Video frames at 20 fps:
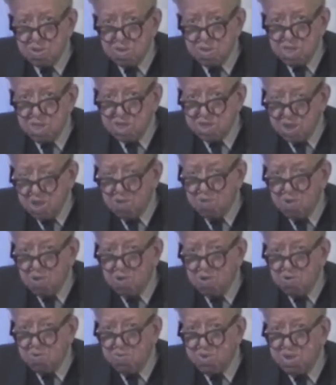he's no
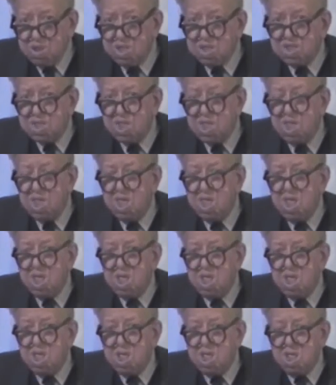longer with us,
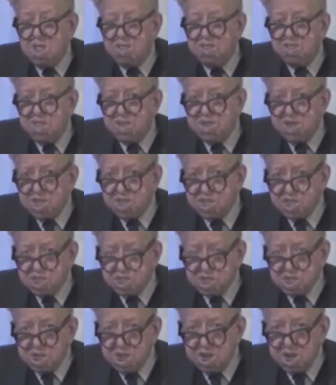the Dutch
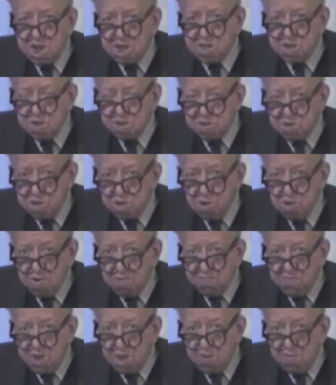conductor, New
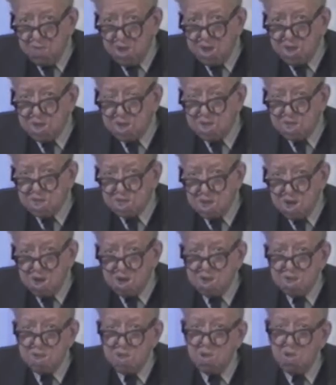York Philharmonic at
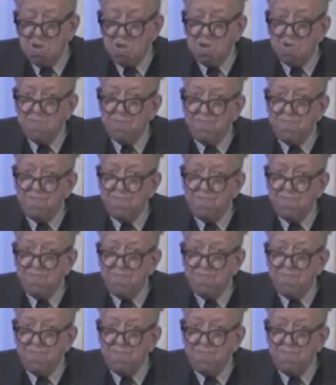Carnegie Hall.